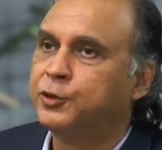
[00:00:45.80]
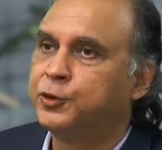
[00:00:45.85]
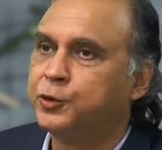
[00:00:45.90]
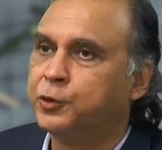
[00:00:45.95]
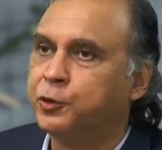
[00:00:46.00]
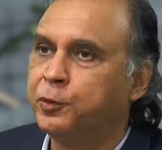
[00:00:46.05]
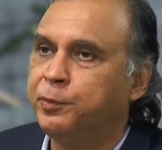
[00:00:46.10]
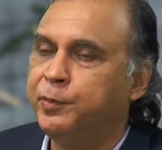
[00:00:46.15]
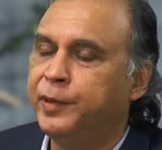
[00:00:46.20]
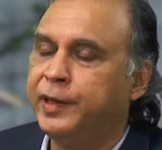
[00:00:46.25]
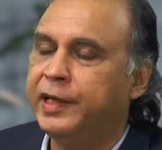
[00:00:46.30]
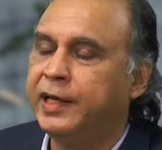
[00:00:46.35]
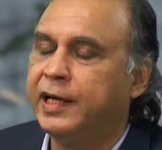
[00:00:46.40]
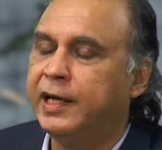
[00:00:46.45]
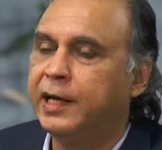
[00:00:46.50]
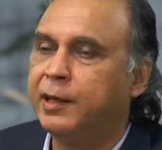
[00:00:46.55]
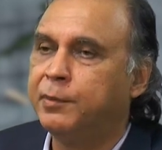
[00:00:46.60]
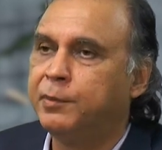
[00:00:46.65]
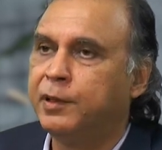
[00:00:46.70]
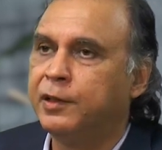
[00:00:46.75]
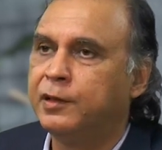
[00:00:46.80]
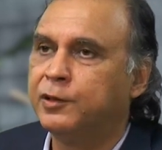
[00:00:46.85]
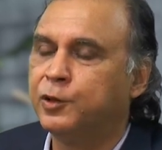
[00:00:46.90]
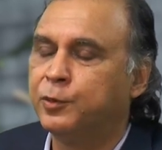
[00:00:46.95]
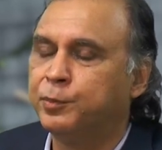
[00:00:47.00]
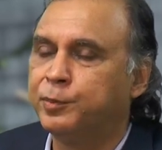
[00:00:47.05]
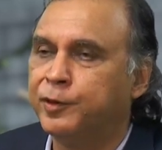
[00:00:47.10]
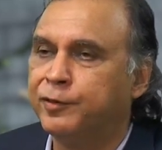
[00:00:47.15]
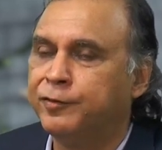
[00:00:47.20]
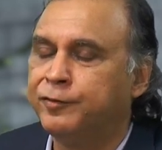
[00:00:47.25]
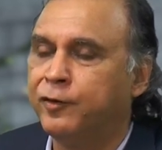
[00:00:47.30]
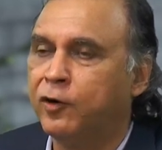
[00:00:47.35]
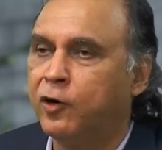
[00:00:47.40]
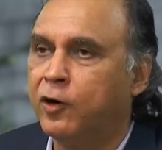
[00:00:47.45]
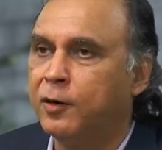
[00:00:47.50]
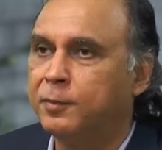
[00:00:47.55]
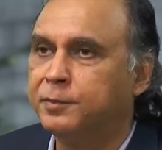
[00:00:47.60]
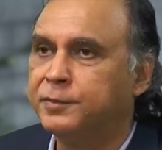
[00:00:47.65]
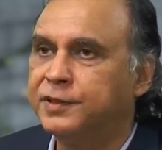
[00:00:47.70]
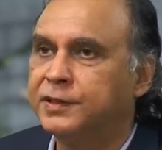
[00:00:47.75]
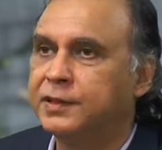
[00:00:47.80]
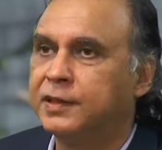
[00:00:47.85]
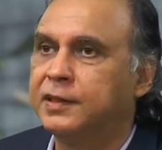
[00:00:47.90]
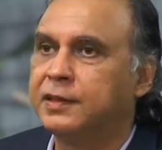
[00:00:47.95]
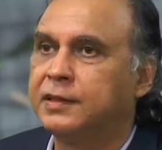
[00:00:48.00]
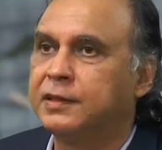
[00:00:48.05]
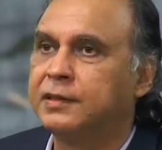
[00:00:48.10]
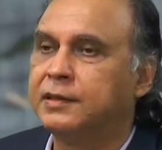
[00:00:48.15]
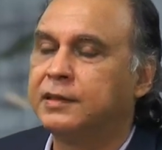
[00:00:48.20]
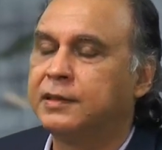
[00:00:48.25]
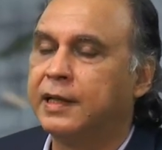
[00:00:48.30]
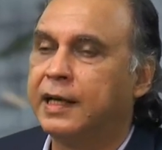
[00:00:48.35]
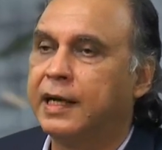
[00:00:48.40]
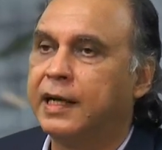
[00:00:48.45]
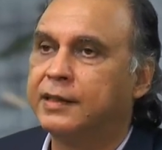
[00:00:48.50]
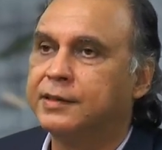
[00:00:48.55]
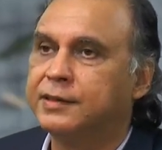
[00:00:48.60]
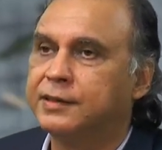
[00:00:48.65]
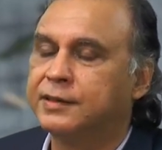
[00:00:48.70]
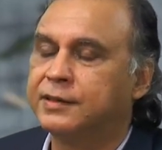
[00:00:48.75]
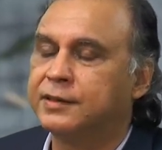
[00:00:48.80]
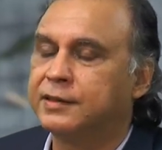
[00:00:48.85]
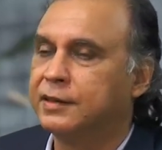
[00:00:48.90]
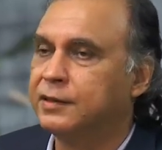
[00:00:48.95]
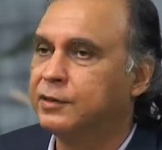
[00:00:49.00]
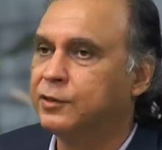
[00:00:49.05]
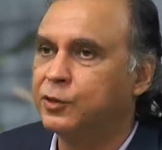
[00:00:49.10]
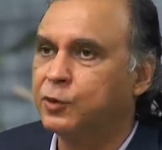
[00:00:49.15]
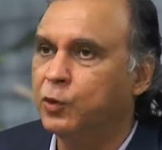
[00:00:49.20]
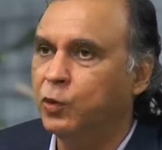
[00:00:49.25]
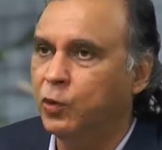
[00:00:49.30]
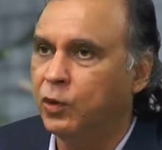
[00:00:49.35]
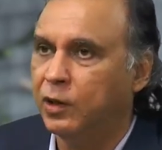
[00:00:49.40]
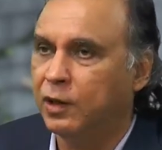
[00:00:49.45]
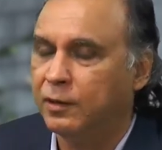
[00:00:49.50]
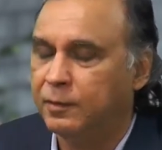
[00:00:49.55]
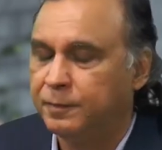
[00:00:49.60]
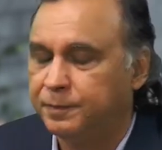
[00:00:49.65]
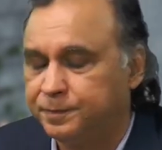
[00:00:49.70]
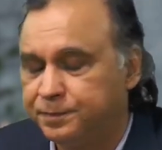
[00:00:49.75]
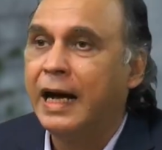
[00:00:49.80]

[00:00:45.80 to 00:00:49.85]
should be able to perform certain tasks in school.